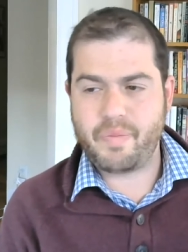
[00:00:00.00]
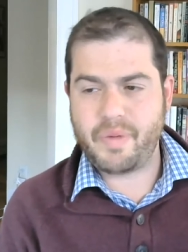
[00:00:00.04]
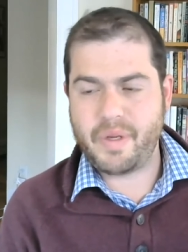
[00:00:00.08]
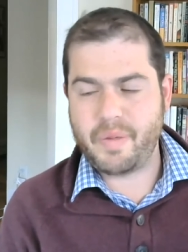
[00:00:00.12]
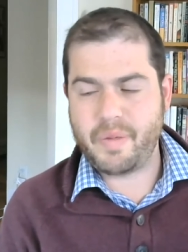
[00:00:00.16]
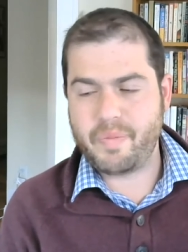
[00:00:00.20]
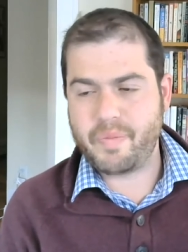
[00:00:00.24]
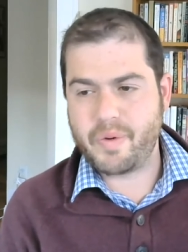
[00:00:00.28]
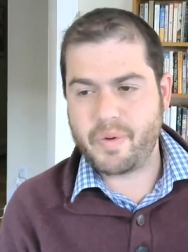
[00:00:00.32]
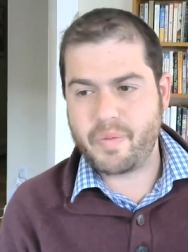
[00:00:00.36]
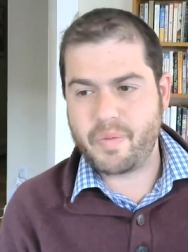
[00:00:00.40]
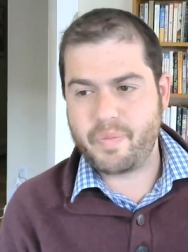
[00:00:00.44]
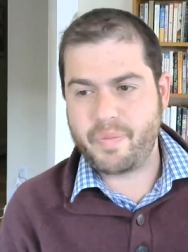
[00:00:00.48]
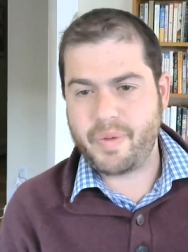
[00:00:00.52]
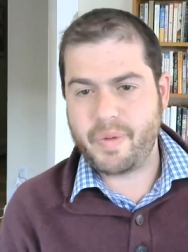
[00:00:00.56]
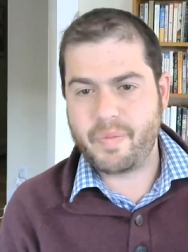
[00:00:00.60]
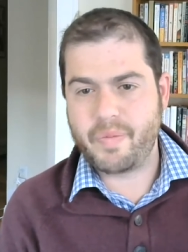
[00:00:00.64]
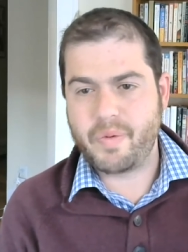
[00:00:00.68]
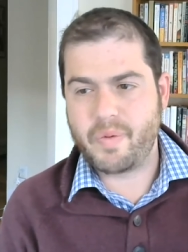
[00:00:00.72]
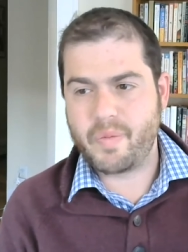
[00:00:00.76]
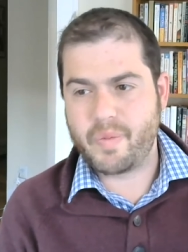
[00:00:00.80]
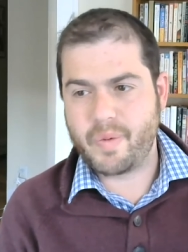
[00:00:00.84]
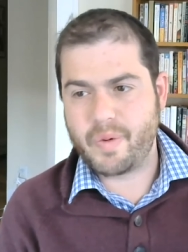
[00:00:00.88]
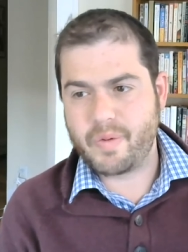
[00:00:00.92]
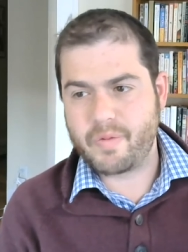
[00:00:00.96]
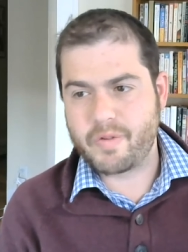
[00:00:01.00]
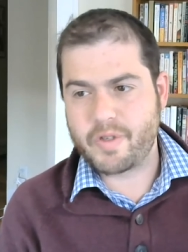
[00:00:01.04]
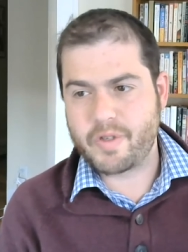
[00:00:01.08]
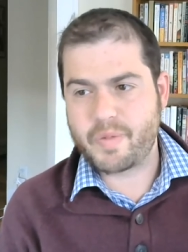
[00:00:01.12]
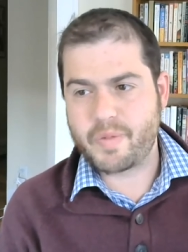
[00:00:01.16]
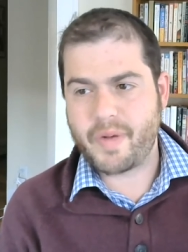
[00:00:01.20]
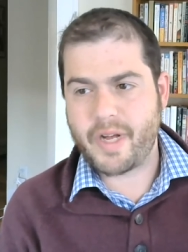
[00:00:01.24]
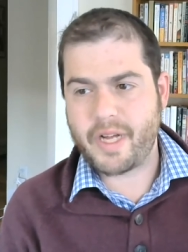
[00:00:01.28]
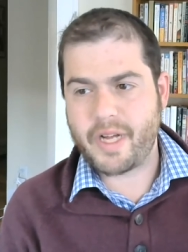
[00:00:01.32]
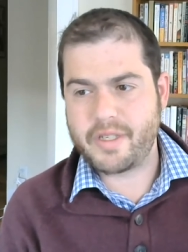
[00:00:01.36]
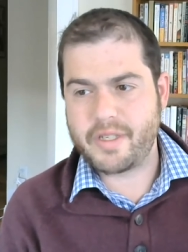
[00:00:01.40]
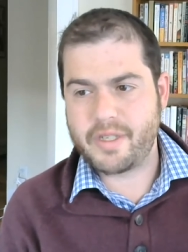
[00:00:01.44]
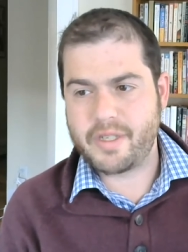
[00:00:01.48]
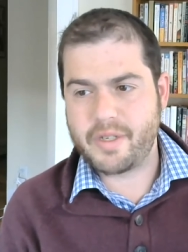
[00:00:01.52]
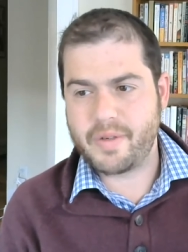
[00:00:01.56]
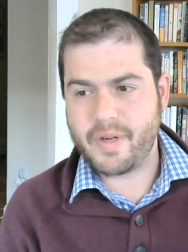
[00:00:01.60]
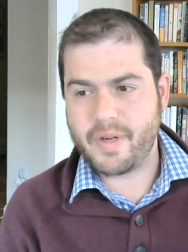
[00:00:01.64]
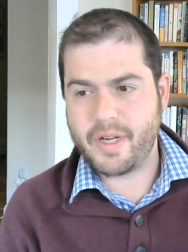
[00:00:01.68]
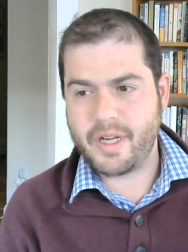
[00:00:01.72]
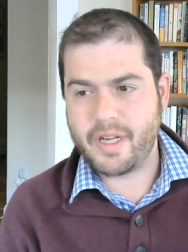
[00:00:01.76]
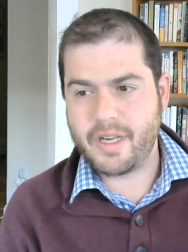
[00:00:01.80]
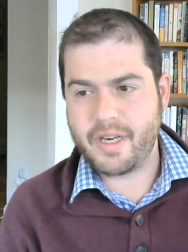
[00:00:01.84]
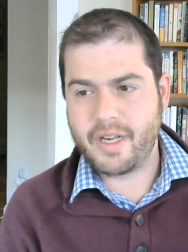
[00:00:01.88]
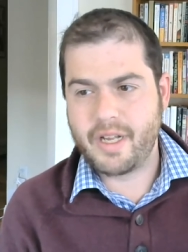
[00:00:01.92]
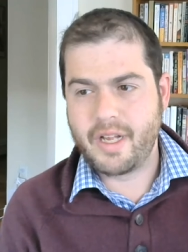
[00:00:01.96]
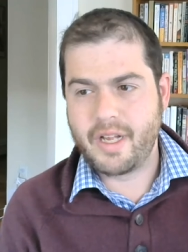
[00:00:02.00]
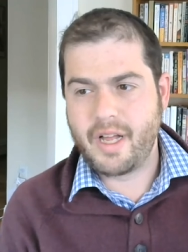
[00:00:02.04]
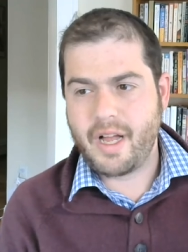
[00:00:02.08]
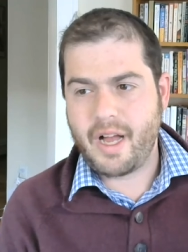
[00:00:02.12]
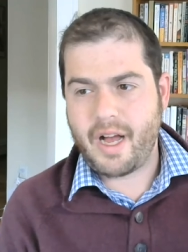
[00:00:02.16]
people, people will respond to it.